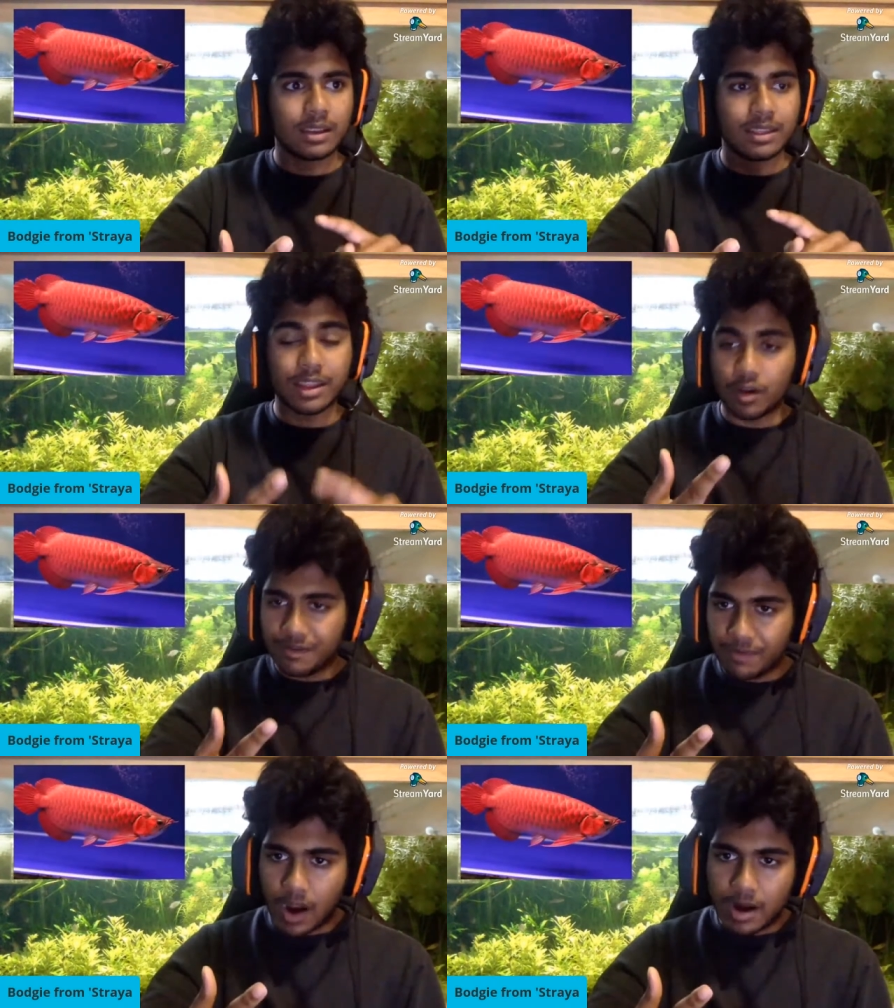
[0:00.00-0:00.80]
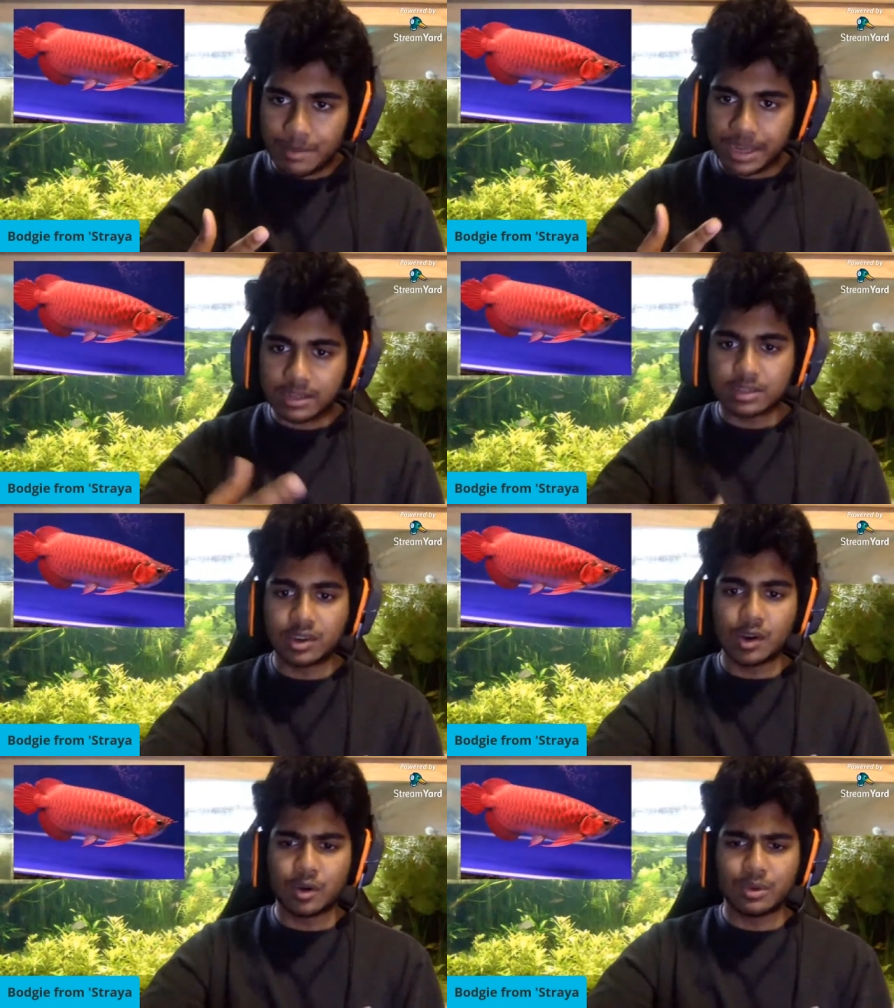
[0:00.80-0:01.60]
their environment.
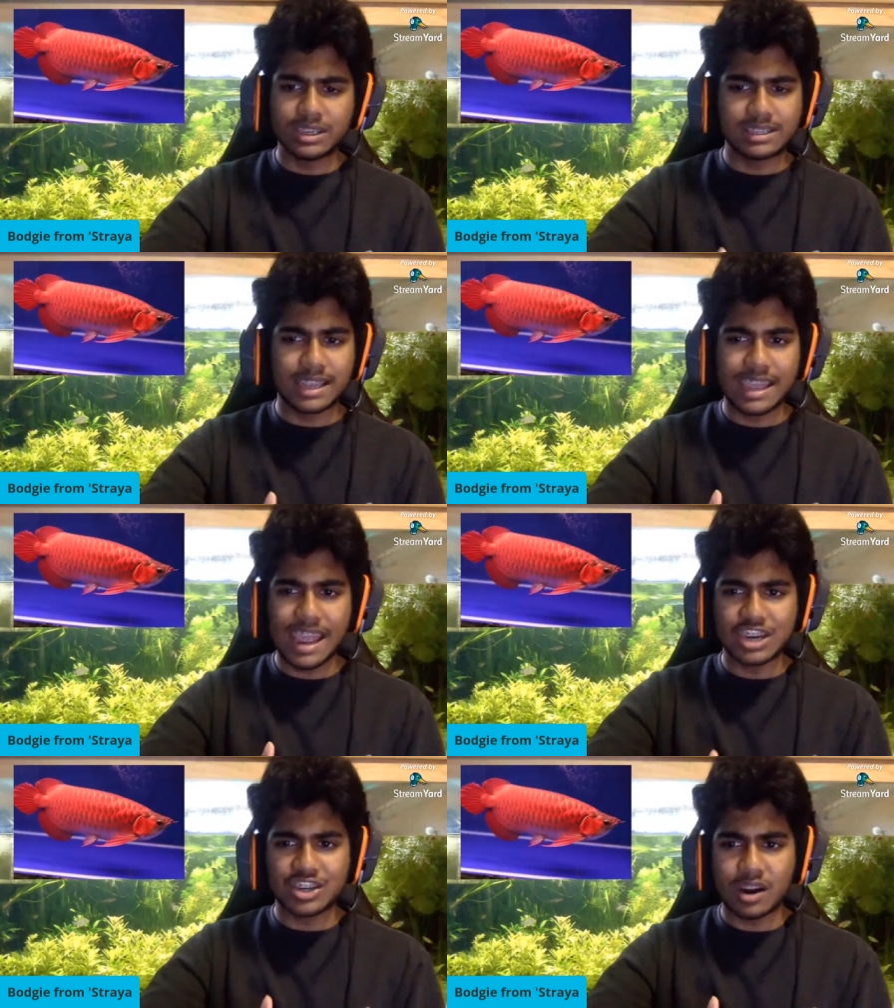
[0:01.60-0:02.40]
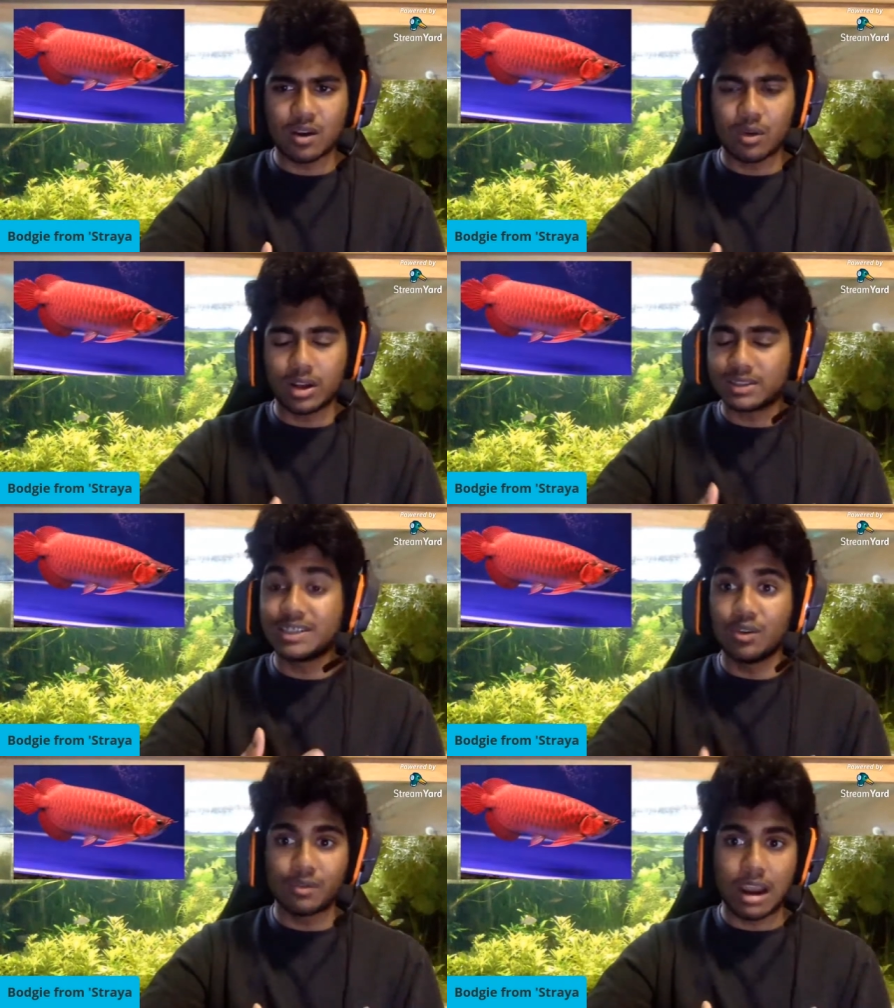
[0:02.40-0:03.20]
So when you see Asian uh,
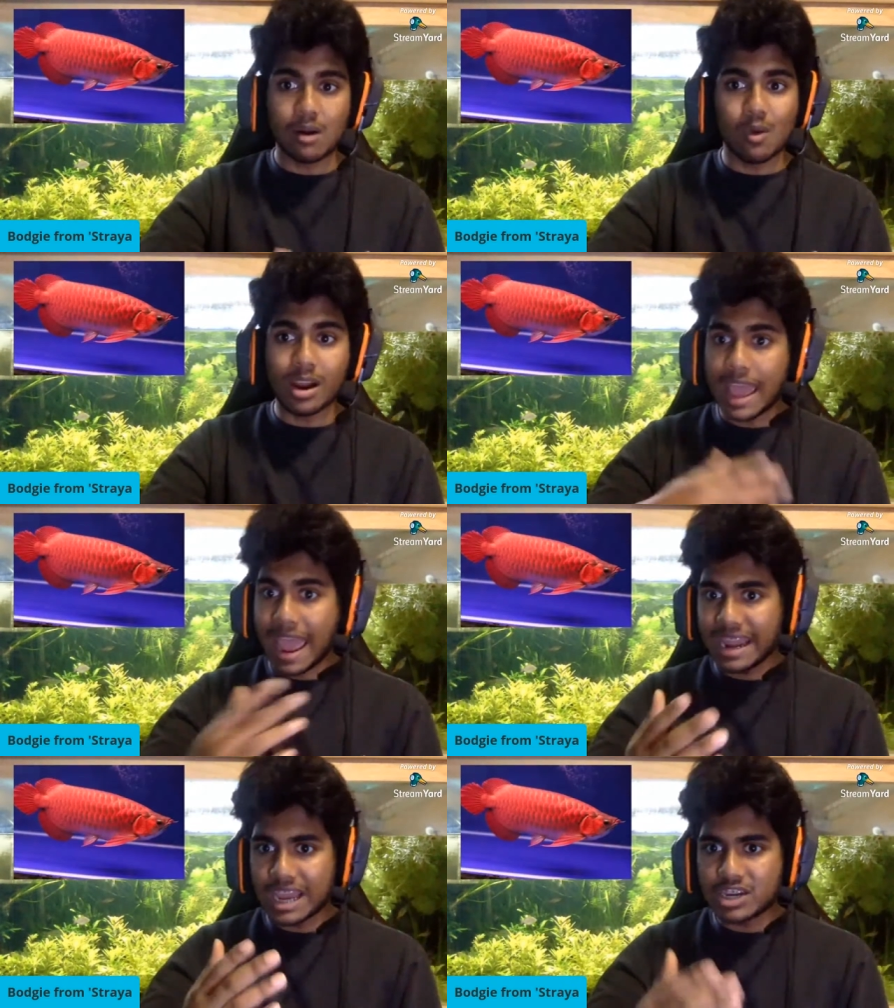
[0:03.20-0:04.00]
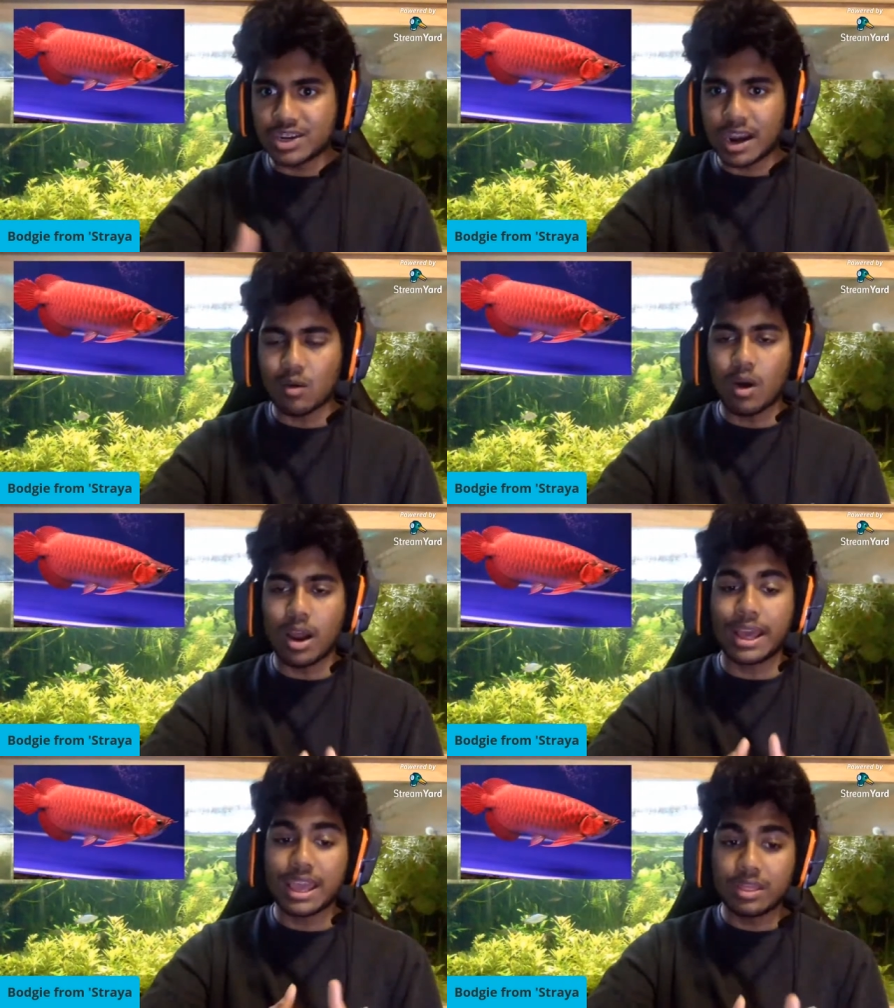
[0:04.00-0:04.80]
silver arowana and Asian
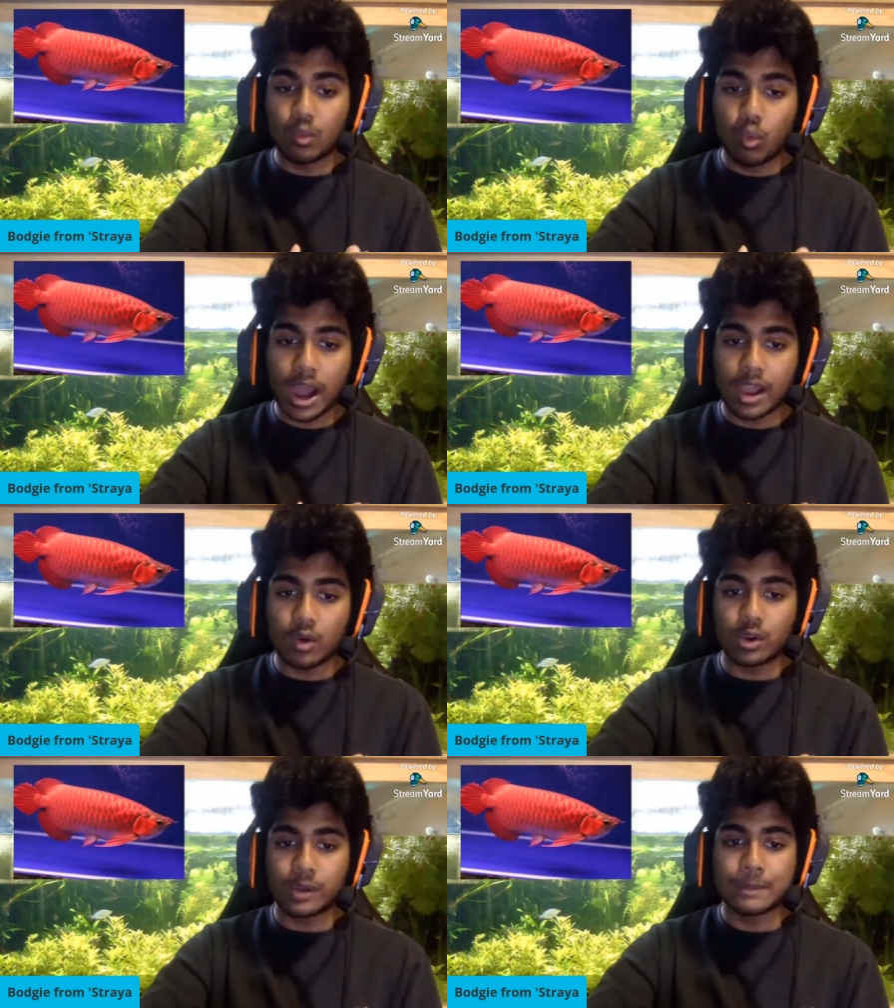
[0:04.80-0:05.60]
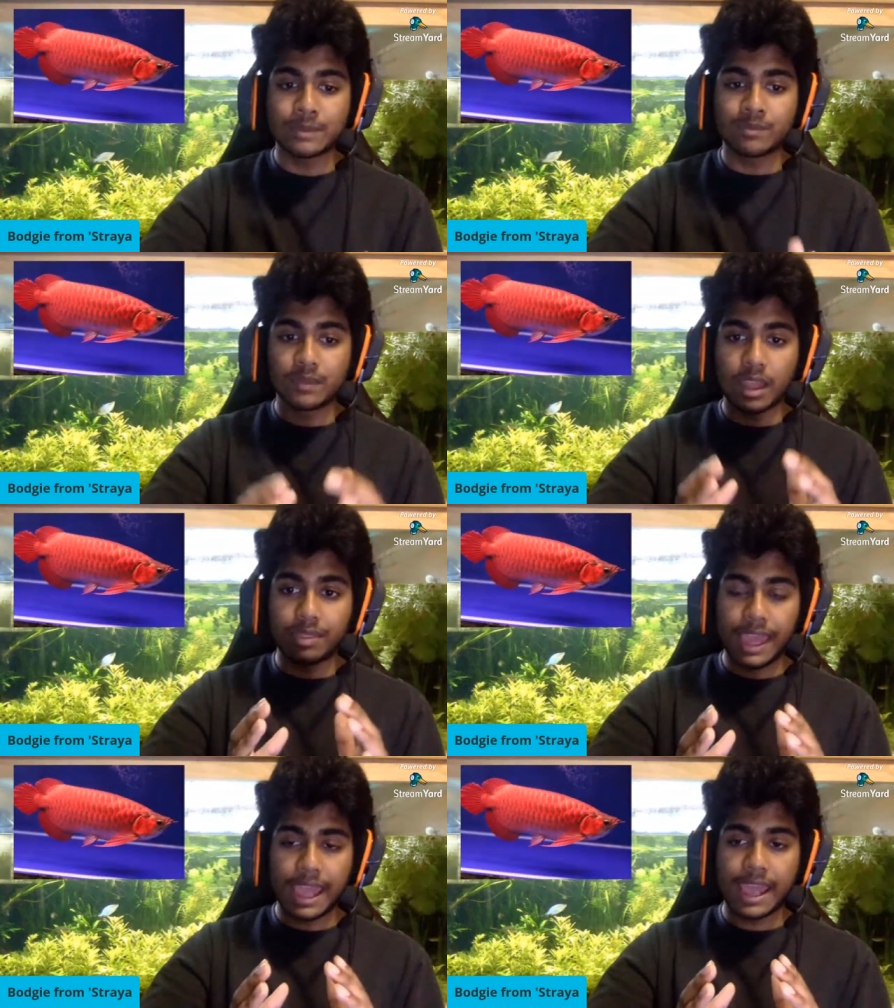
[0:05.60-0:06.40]
arowana in the wild,
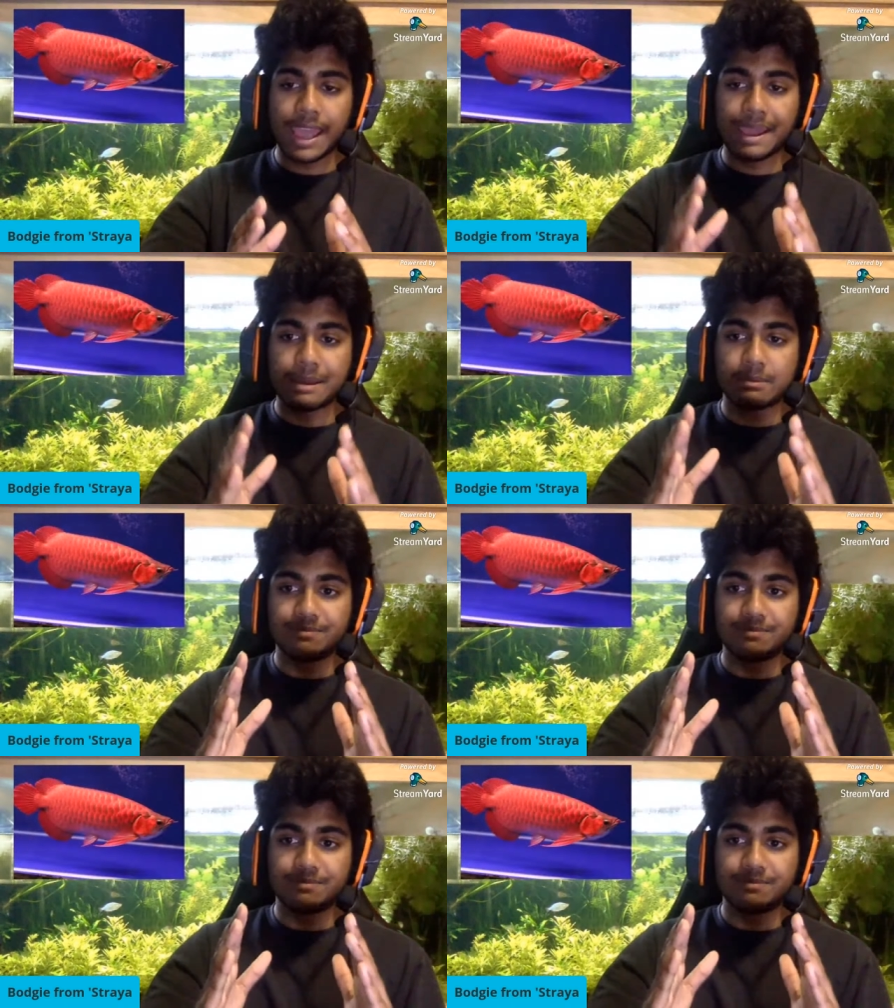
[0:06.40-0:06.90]
their